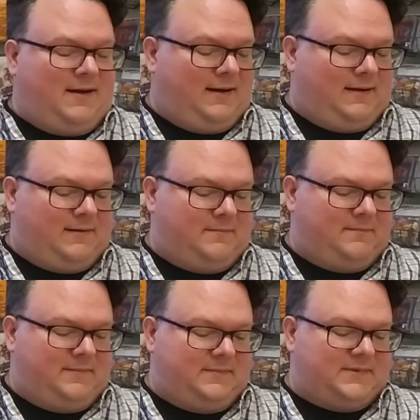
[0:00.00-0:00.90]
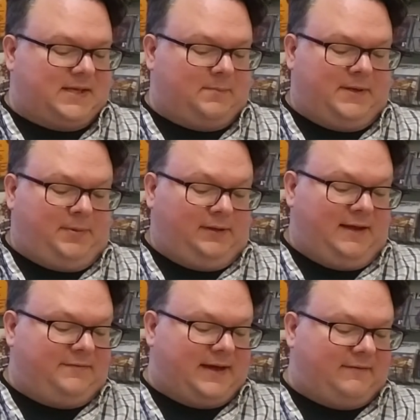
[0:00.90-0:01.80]
um, some people
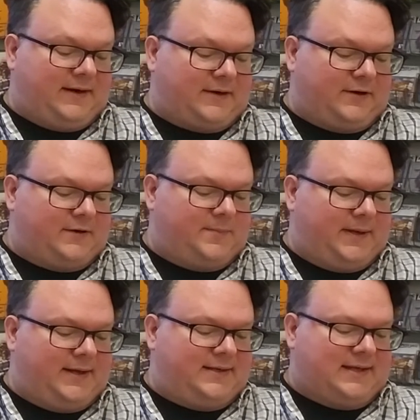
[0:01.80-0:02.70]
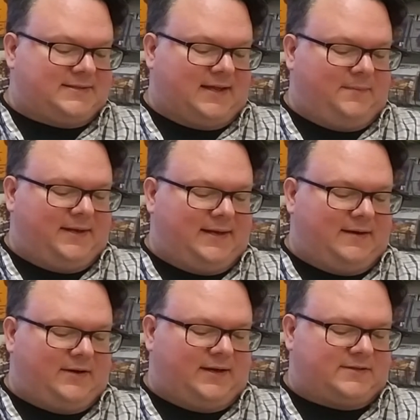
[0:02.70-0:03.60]
love that record, but that's coming
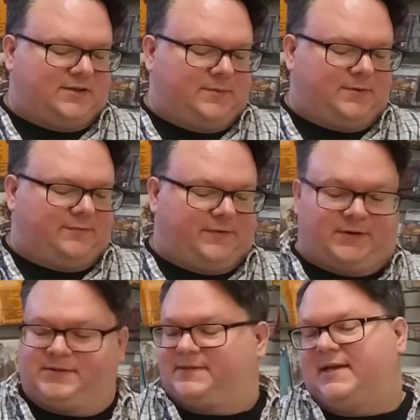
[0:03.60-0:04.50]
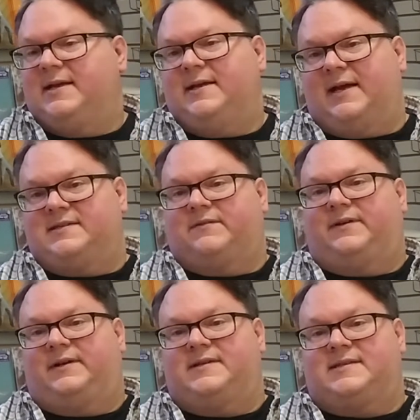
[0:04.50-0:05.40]
out October 1st as a
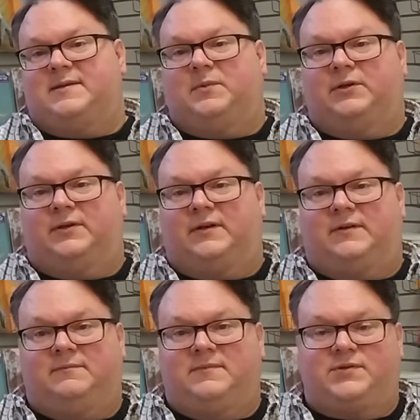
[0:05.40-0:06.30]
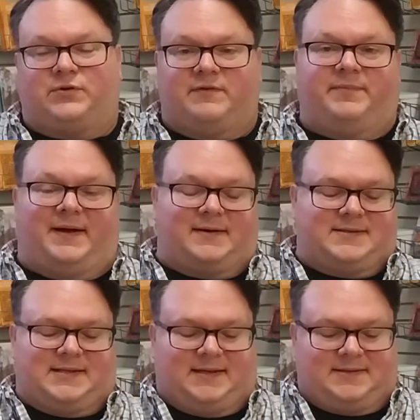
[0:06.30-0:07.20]
very similar sort of box
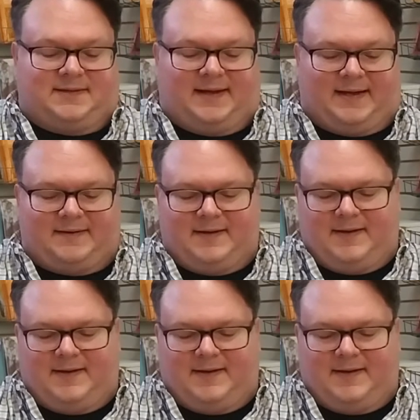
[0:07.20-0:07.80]
set to that.